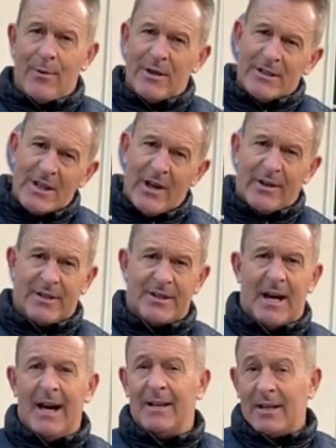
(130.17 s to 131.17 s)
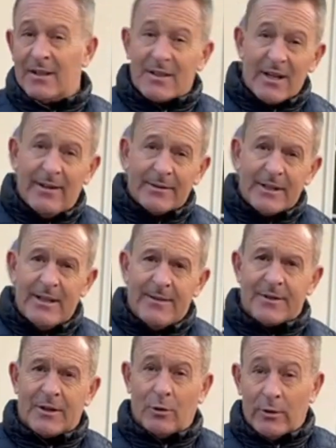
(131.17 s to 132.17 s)
whereas the other side, the
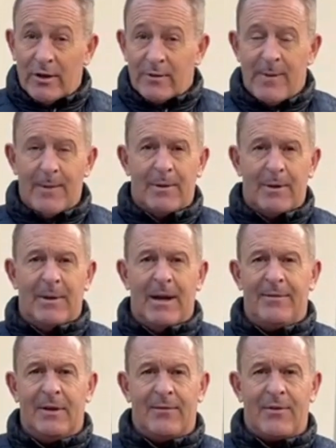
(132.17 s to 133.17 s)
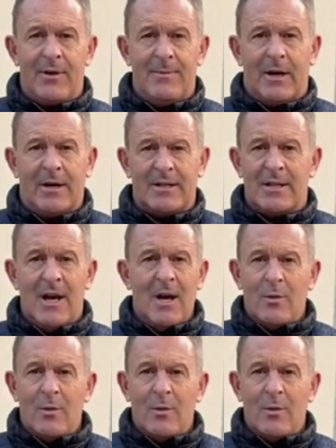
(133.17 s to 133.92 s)
Conservatives and all those people that believe in the free markets,